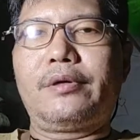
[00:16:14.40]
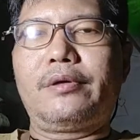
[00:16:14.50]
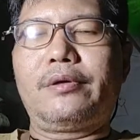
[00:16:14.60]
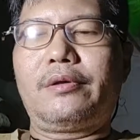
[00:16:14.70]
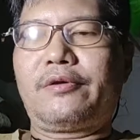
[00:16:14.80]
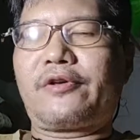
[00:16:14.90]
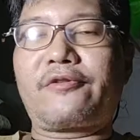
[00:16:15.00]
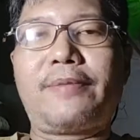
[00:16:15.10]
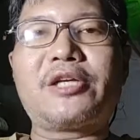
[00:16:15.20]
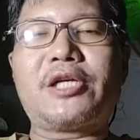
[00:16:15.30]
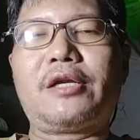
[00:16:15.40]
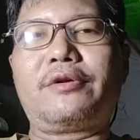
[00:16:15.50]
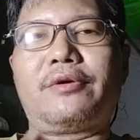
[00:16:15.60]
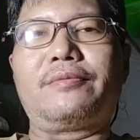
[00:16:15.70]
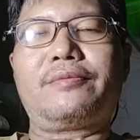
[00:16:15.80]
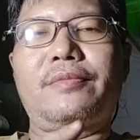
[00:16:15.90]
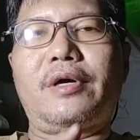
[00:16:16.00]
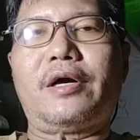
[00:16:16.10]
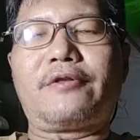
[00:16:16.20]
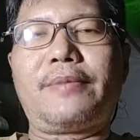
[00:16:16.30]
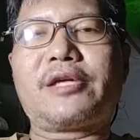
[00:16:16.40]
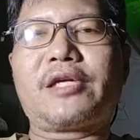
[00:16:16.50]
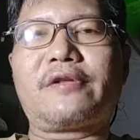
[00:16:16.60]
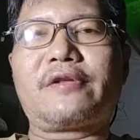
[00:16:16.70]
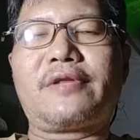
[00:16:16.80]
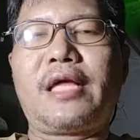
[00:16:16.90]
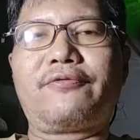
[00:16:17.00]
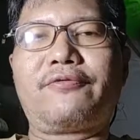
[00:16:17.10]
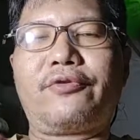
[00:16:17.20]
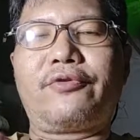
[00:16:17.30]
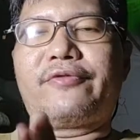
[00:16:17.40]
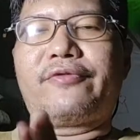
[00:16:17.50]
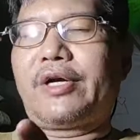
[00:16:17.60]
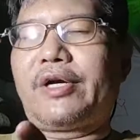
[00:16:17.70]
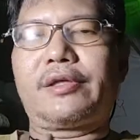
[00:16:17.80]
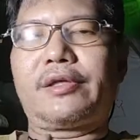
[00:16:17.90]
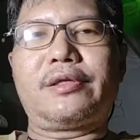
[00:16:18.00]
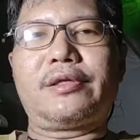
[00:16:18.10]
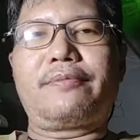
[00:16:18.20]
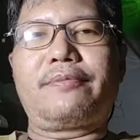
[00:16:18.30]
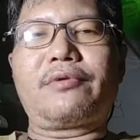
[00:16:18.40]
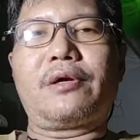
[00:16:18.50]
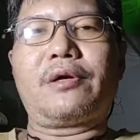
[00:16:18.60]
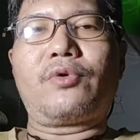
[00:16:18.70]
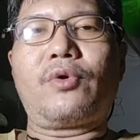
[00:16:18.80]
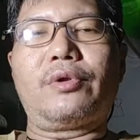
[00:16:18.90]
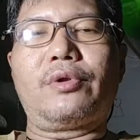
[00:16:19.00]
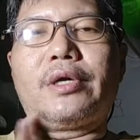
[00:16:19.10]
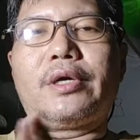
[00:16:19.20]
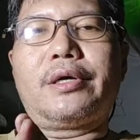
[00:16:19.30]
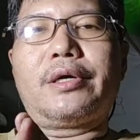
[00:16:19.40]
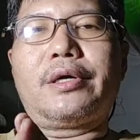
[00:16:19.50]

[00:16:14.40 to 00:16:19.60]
there's a special, a special slot for that particular role.